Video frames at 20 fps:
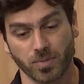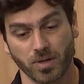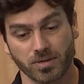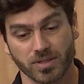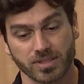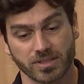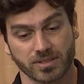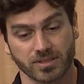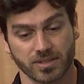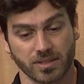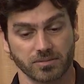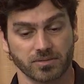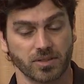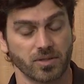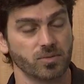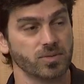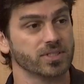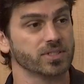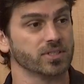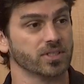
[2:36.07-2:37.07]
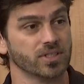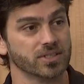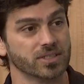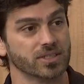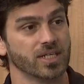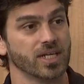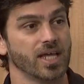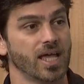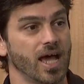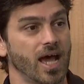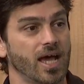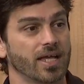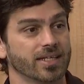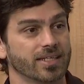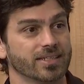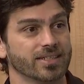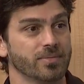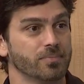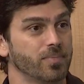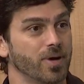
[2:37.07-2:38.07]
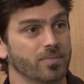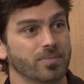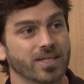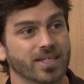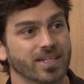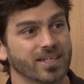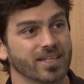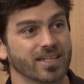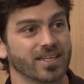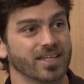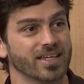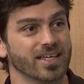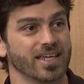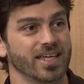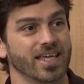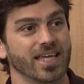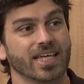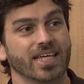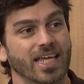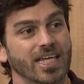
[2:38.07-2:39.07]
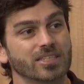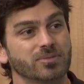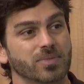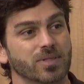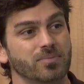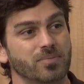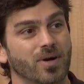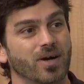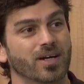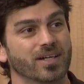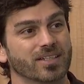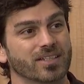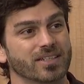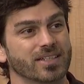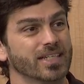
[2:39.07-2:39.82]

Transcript: both in terms of research and in the public engagement part.